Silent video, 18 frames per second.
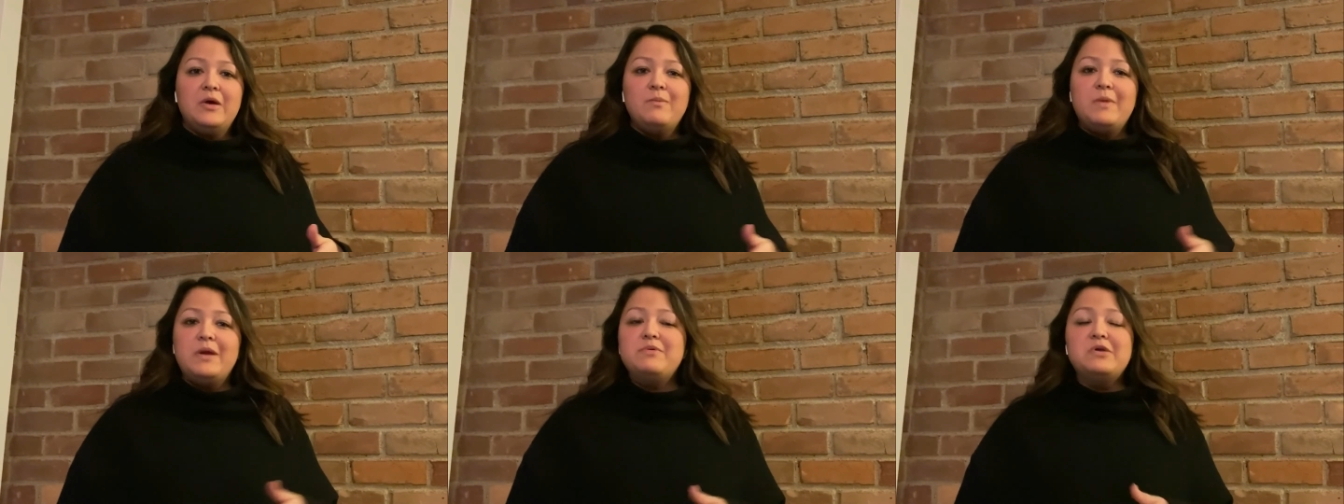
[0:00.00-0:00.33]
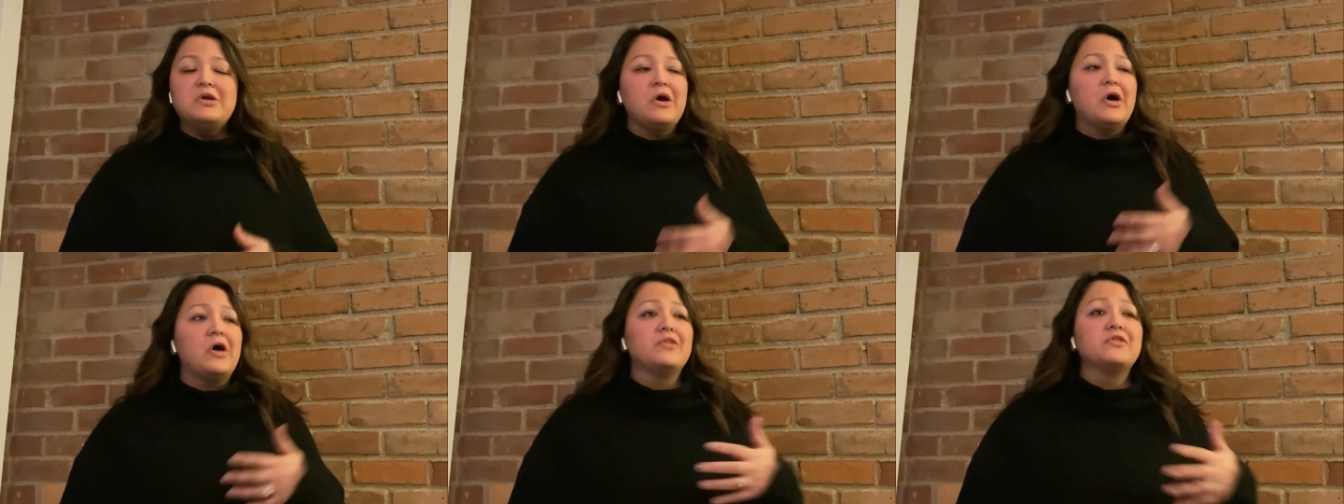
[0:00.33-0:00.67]

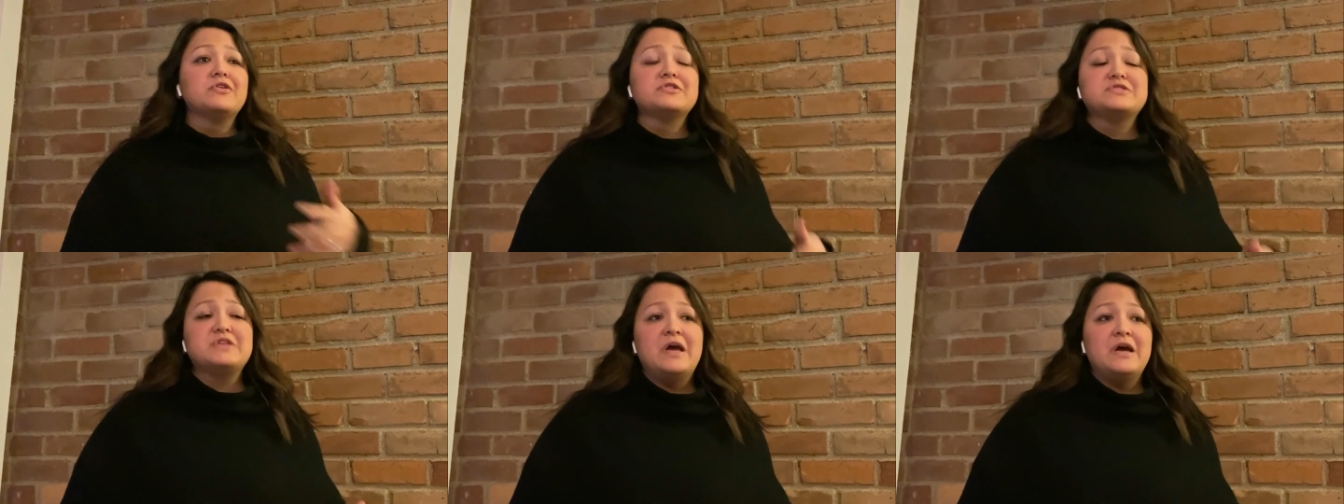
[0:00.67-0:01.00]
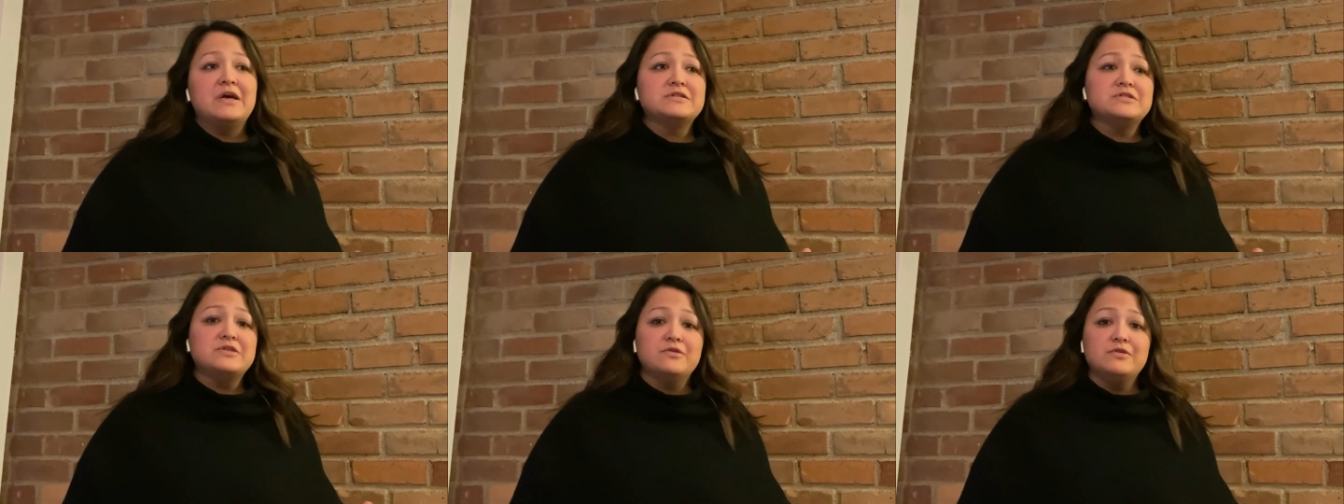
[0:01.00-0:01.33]
maybe others
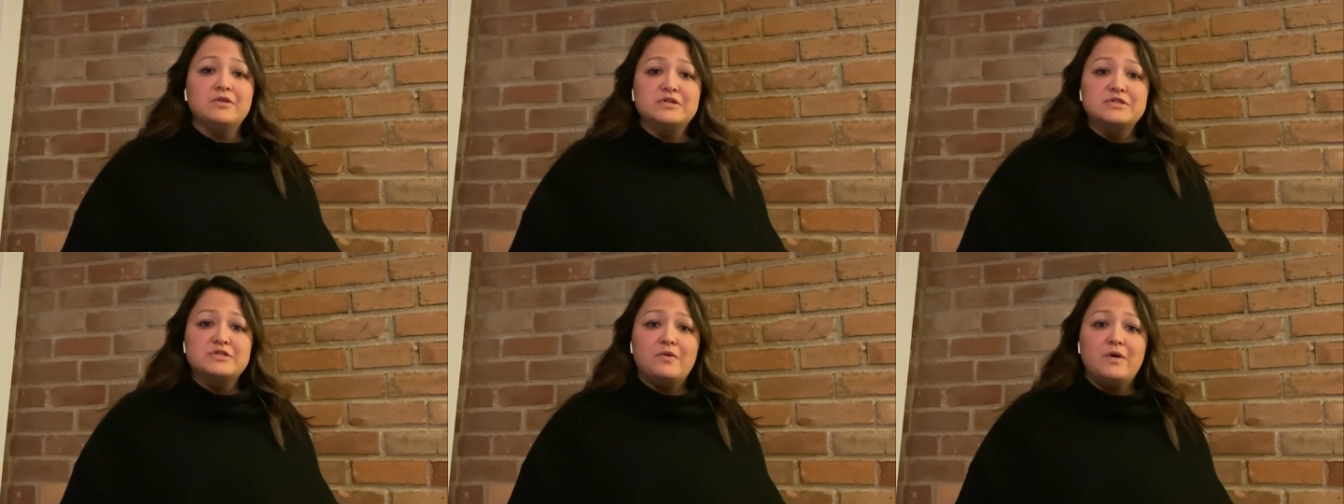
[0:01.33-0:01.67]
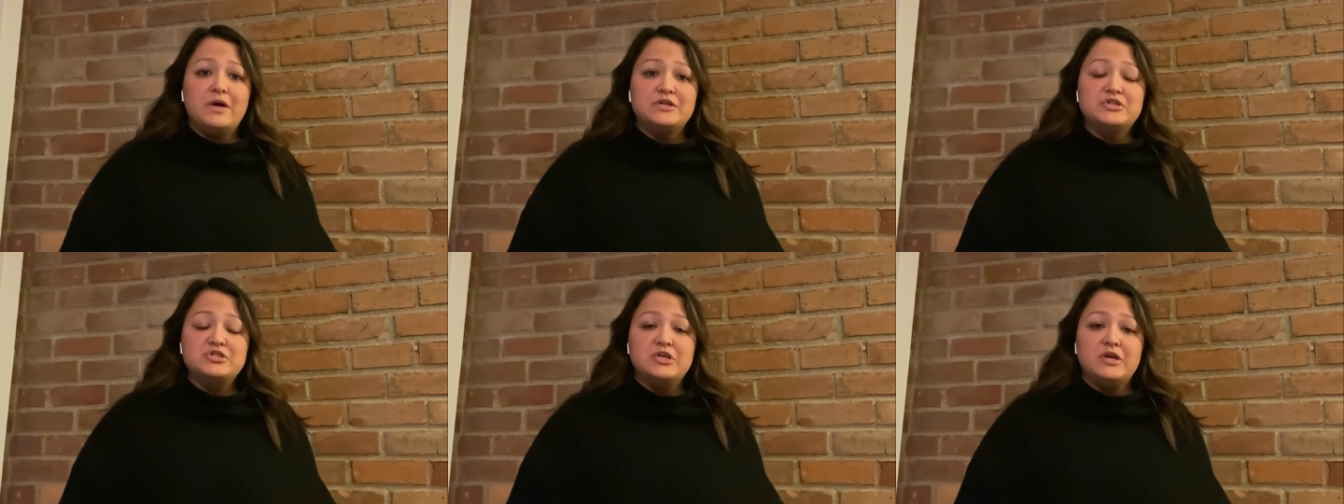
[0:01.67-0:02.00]
ask you this
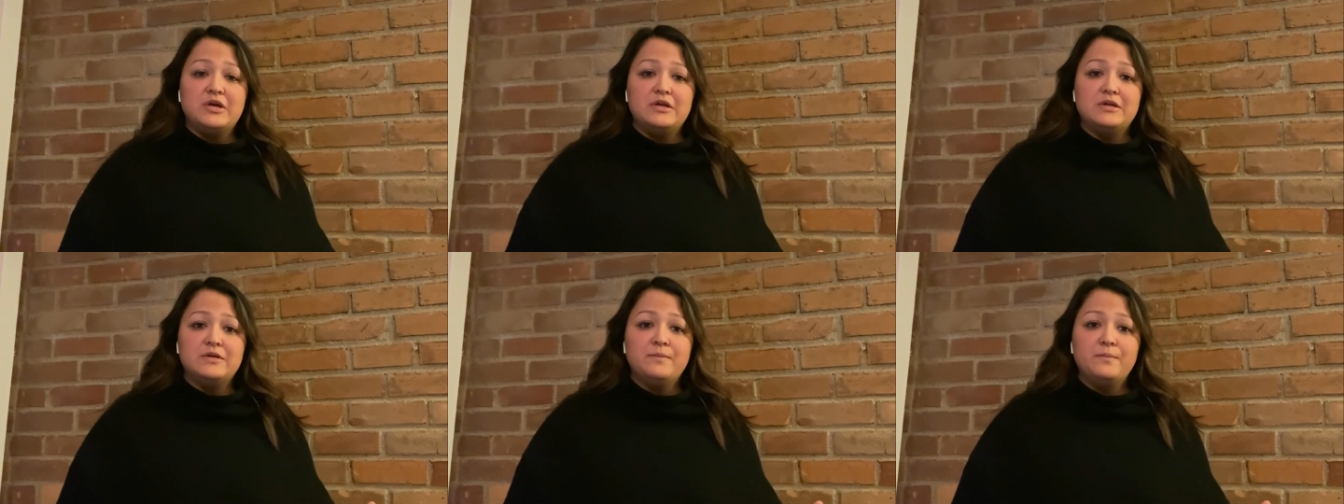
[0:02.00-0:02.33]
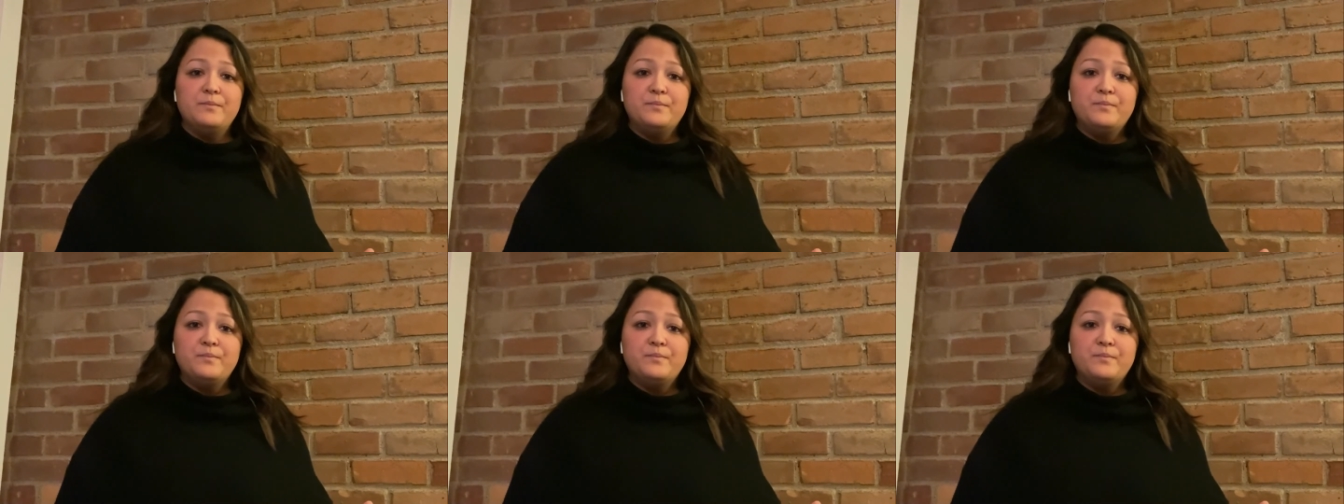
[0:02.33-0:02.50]
question,